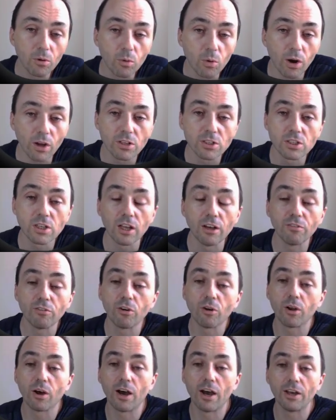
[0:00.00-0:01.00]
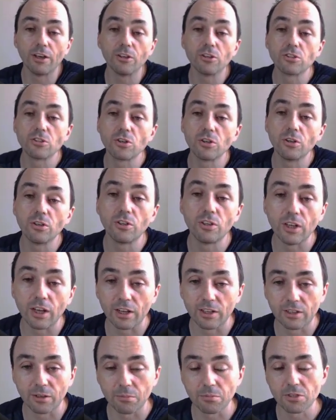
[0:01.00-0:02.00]
cross-level high-utility
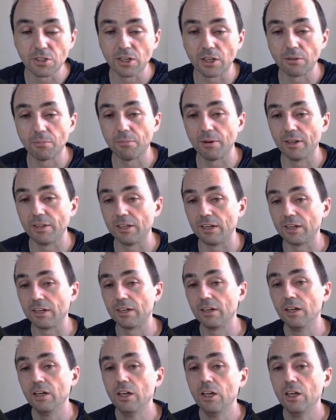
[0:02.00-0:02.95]
item set mining,